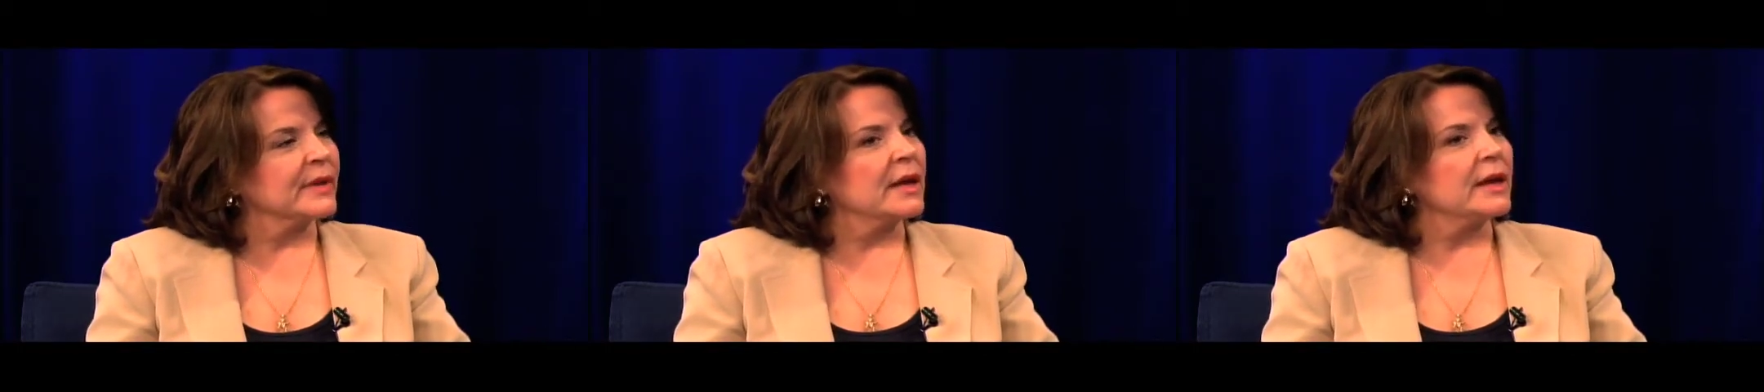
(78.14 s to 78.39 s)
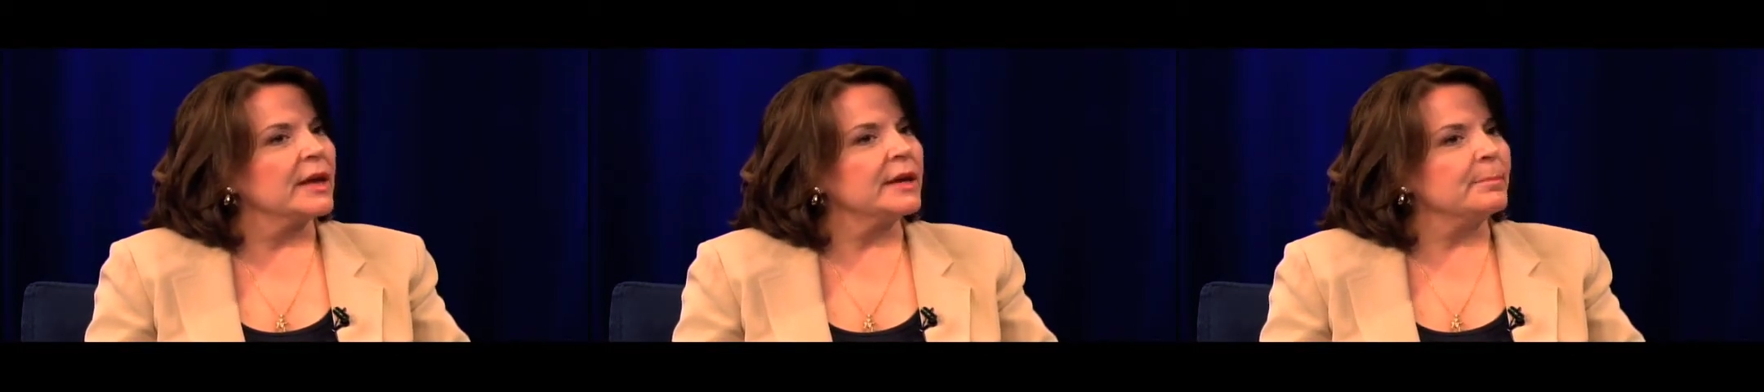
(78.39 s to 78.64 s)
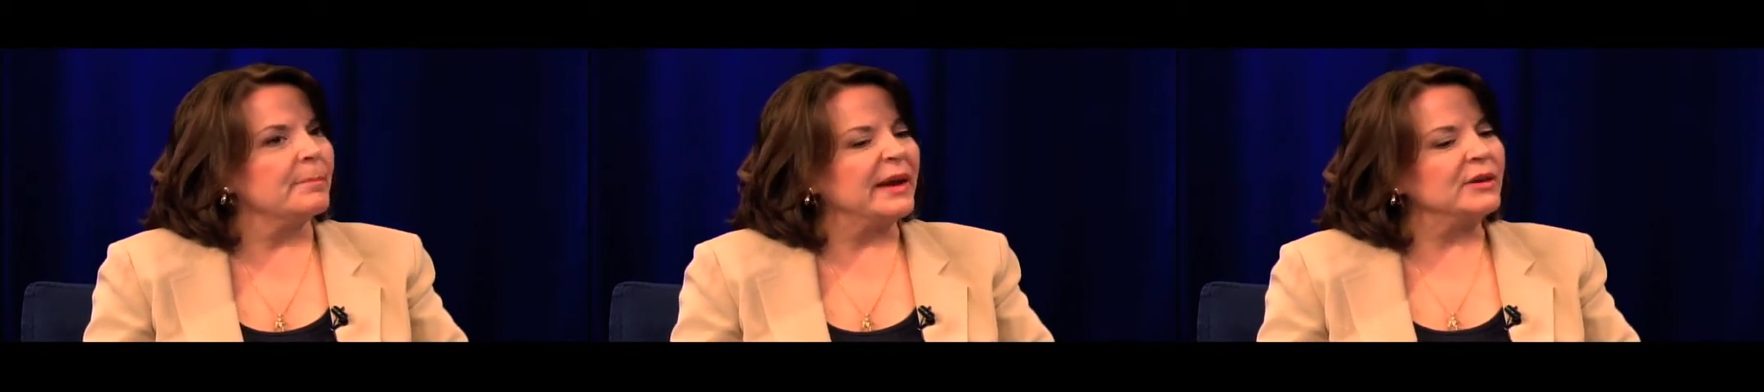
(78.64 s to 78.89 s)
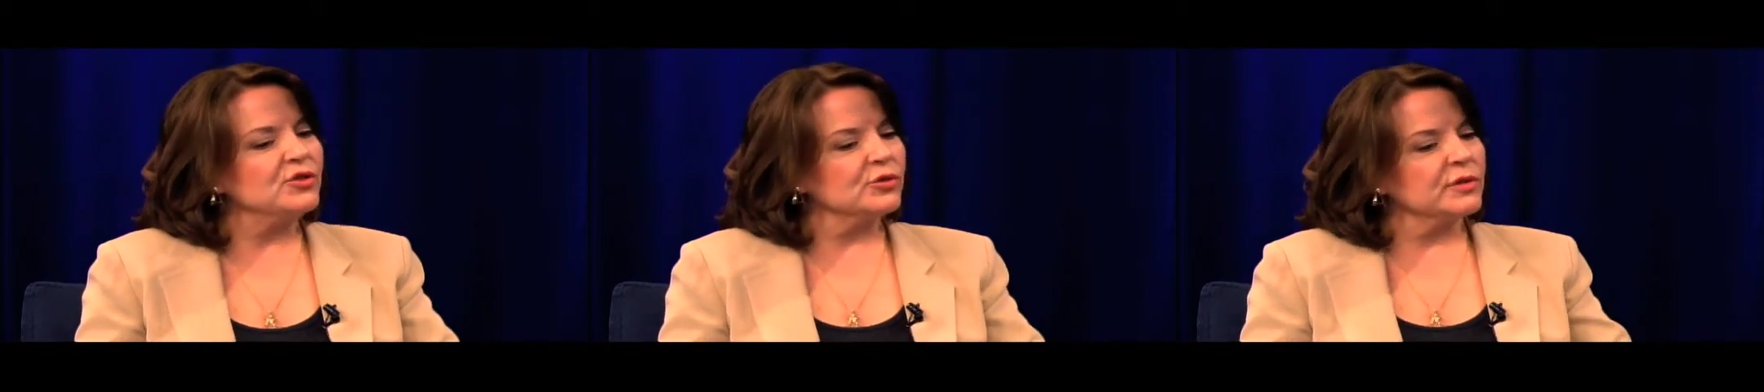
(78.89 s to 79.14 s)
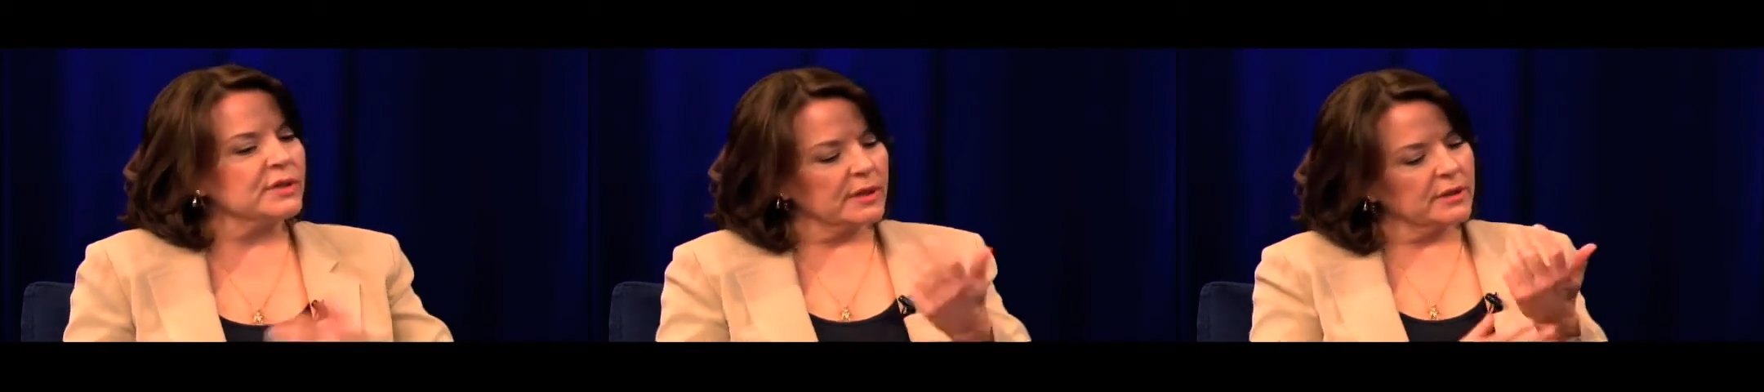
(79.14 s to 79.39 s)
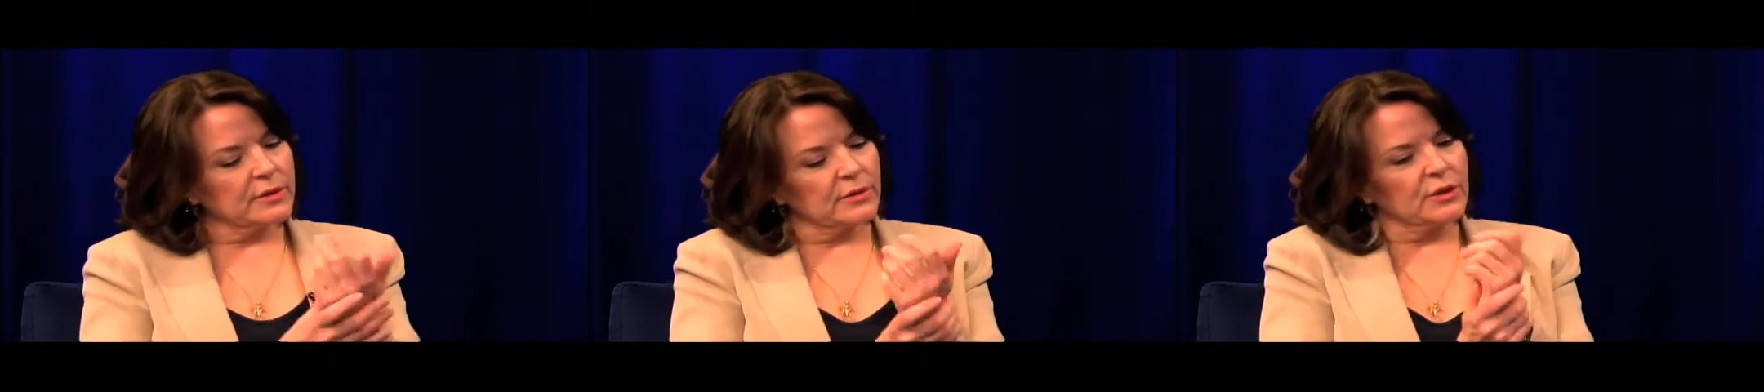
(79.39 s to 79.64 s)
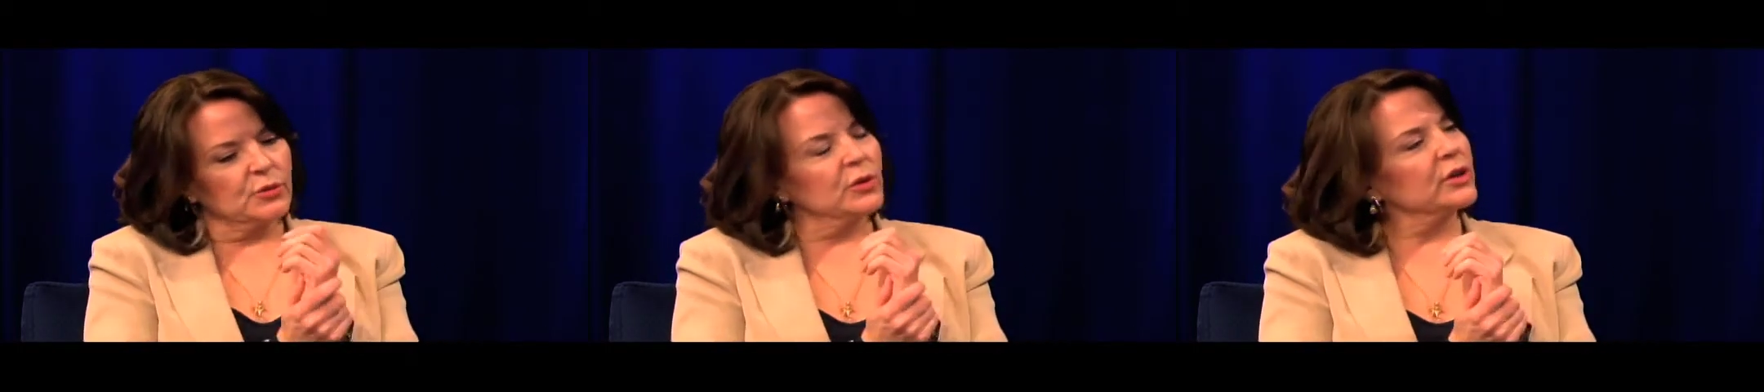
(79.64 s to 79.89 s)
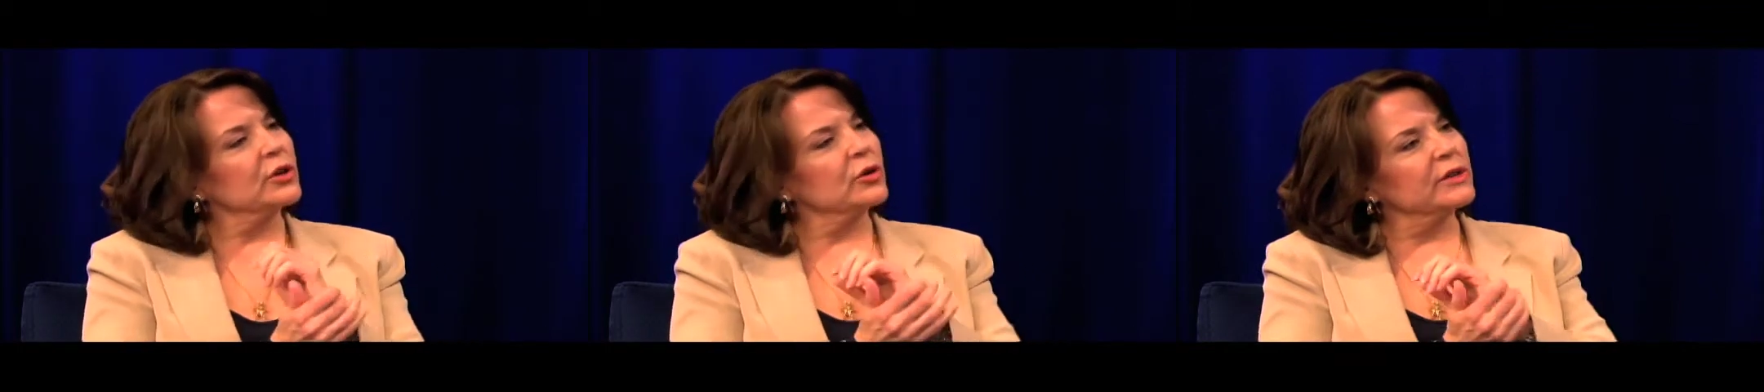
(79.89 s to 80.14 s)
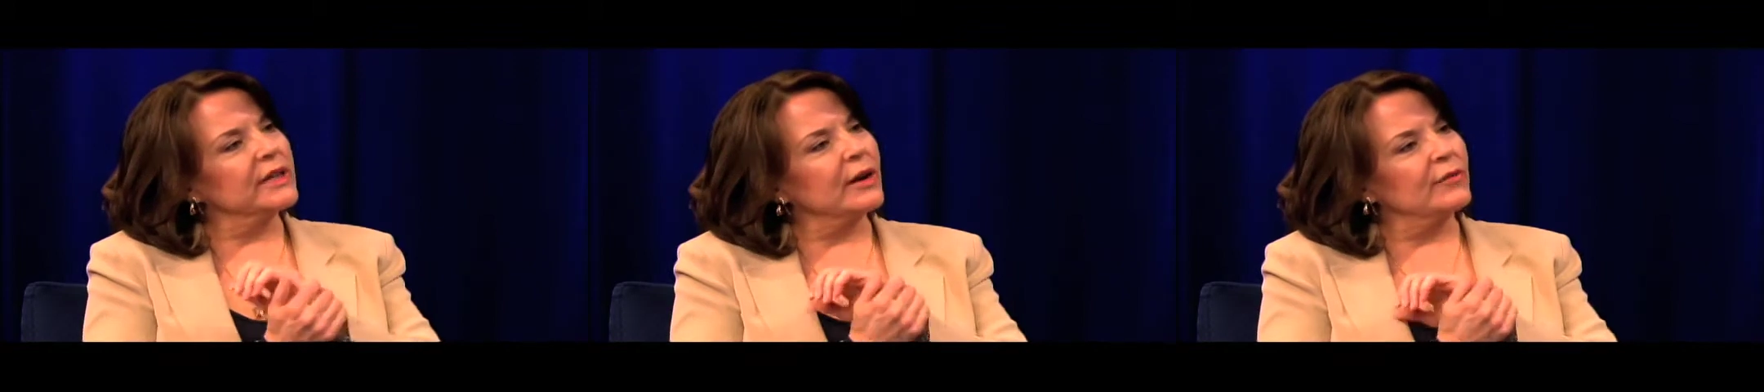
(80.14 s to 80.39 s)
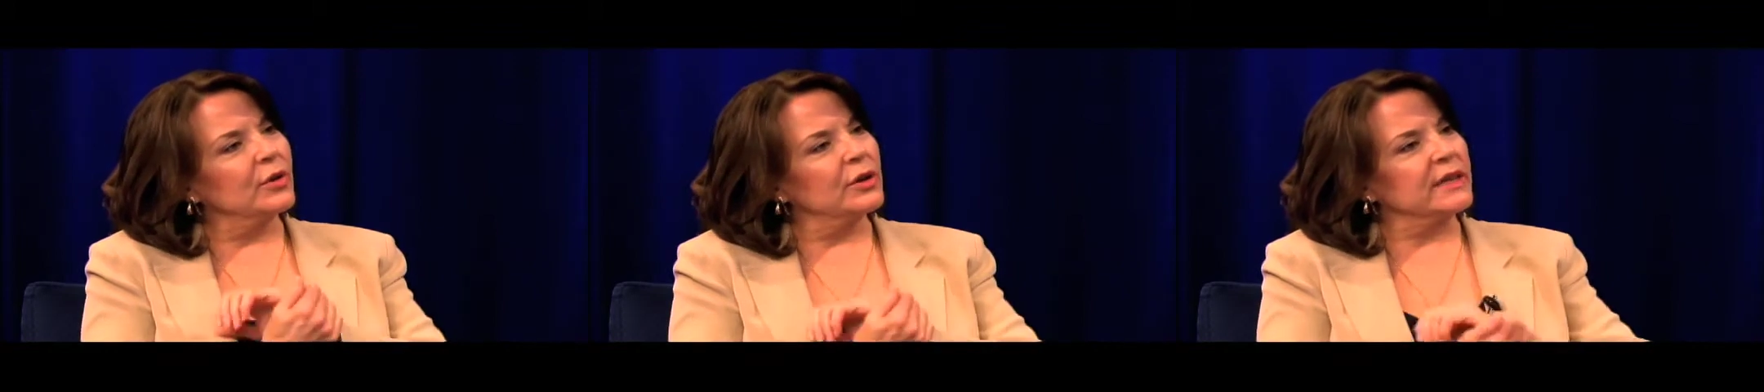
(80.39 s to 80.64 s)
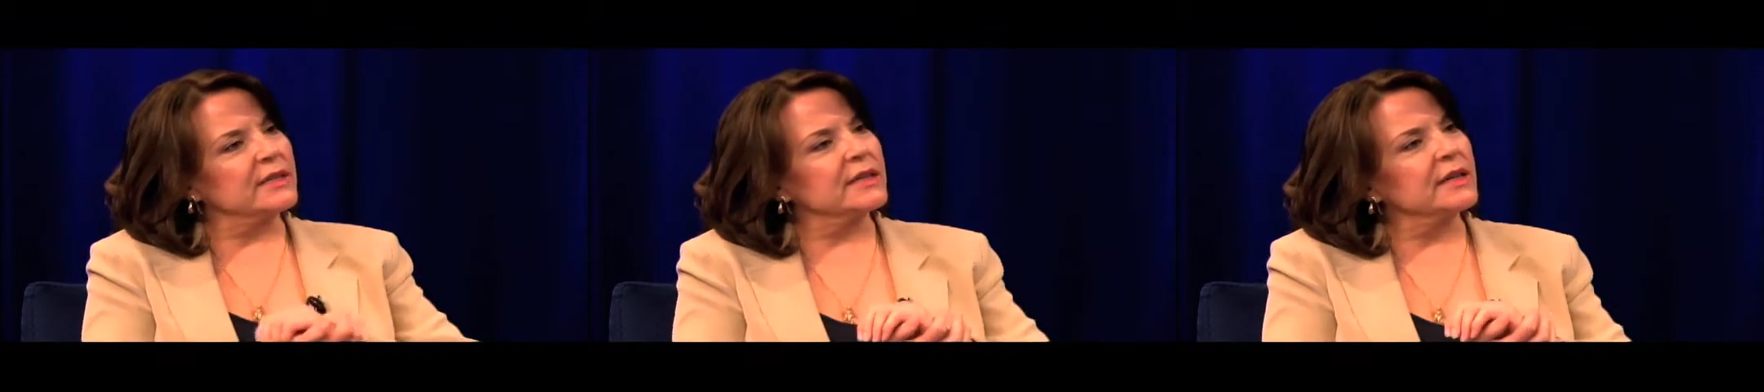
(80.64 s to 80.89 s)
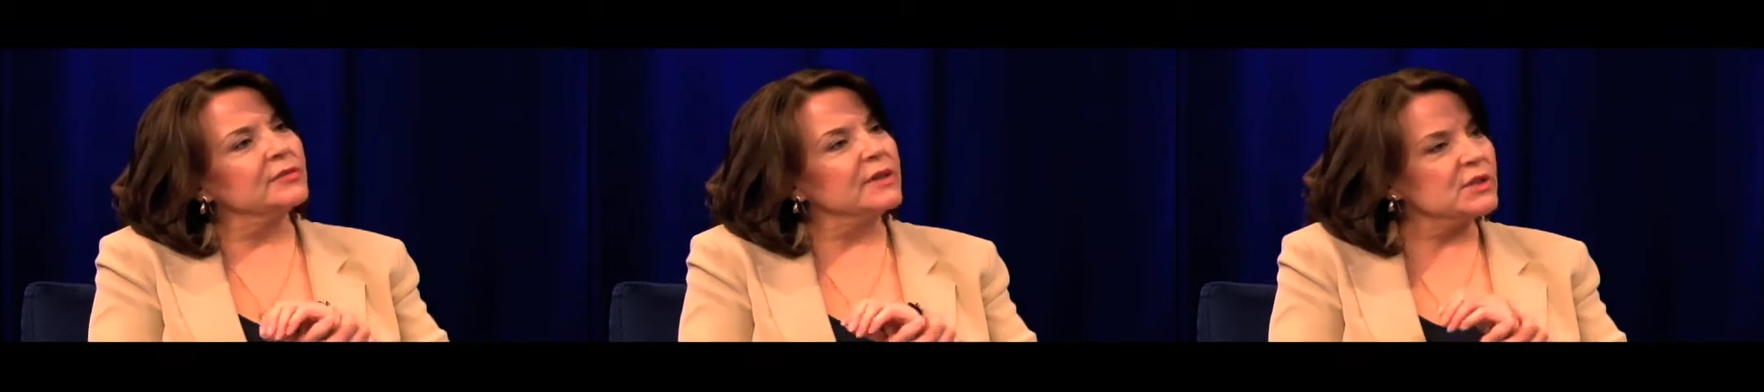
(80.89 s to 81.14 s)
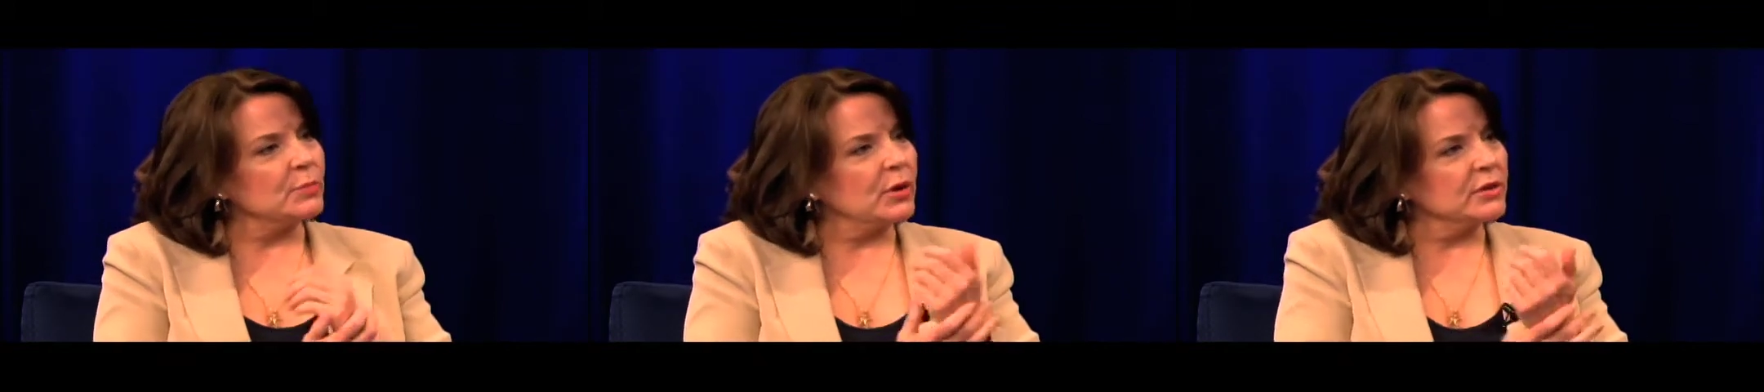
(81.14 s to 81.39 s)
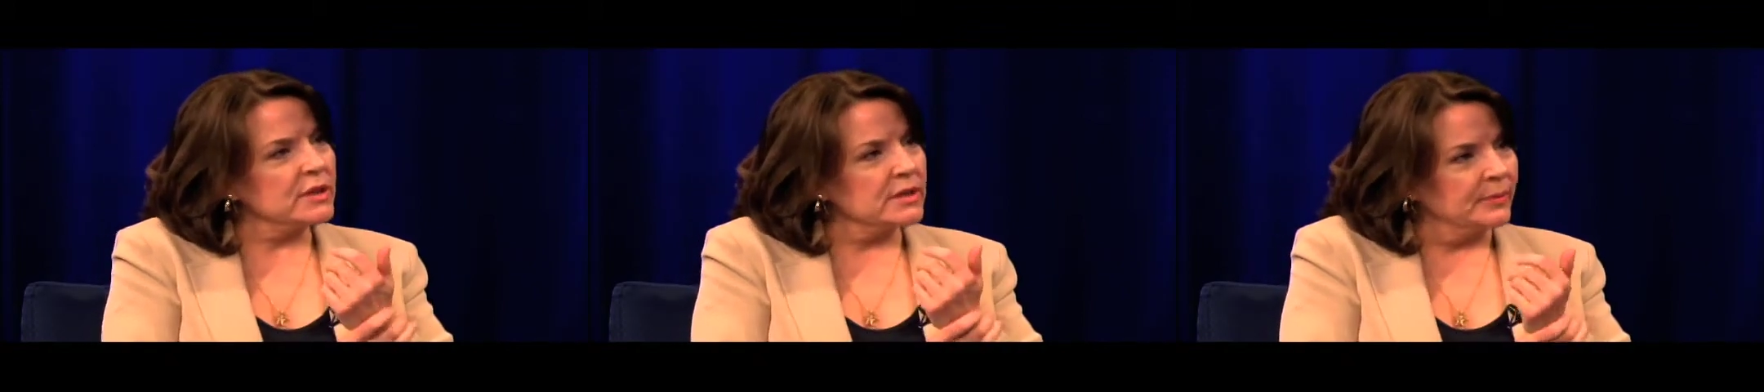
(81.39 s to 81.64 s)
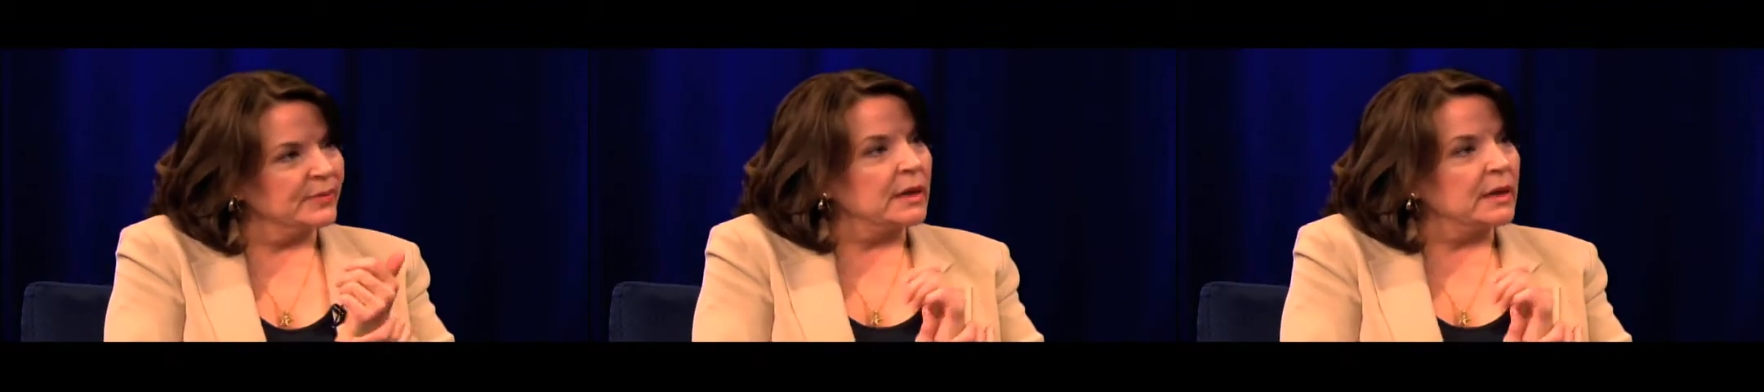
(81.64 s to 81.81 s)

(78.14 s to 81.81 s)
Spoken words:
It measures. It's working on galvanic skin response,